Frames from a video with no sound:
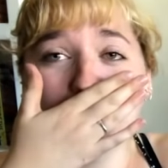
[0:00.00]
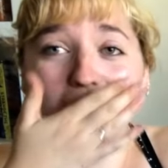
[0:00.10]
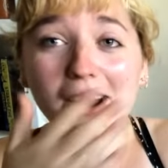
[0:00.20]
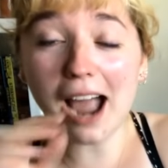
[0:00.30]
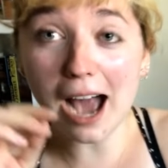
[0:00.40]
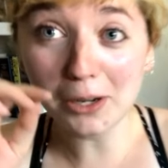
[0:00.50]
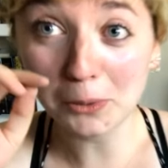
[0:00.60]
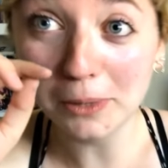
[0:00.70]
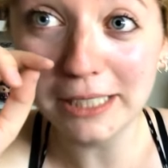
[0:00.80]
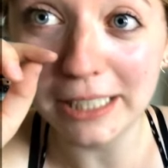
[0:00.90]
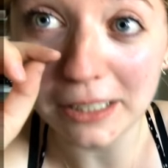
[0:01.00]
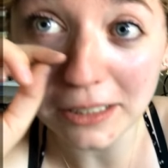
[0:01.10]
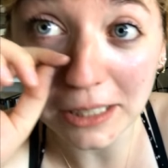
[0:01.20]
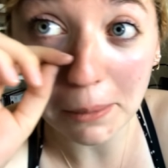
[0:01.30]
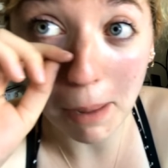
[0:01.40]
there are actual
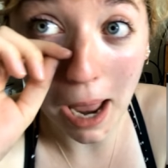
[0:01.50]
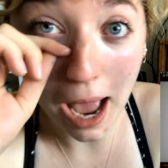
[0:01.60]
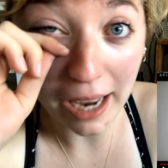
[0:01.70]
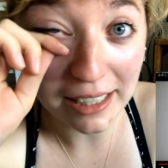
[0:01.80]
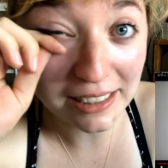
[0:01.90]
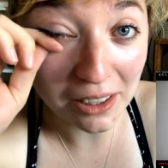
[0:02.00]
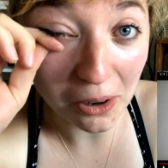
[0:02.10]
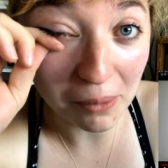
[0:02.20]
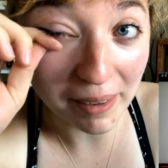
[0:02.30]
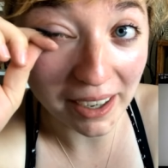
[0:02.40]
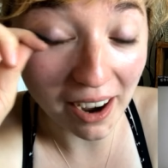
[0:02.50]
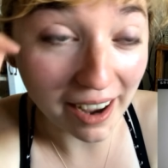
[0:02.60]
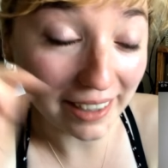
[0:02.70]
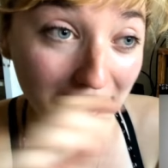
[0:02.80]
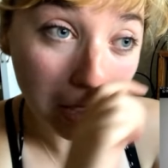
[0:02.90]
tears in my eyes. Oh my
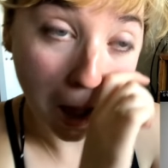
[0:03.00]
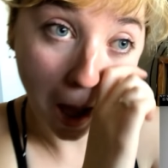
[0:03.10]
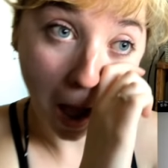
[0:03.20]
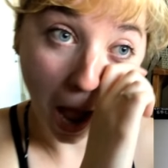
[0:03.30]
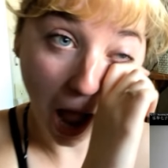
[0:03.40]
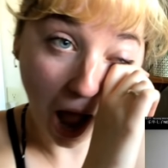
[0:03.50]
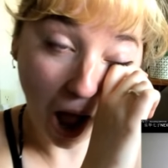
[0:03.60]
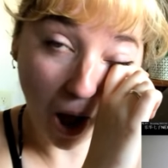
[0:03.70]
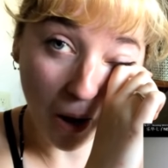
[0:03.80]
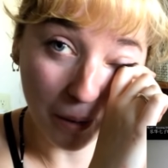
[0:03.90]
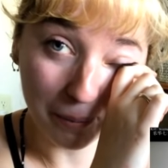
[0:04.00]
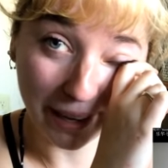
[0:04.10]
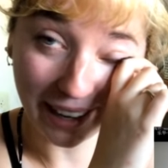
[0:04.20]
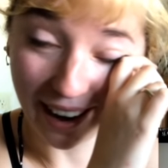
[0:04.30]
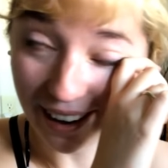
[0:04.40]
god. Oh
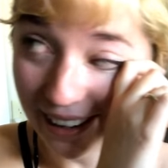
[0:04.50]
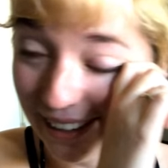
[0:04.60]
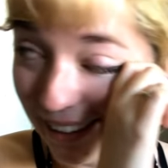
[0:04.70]
my god.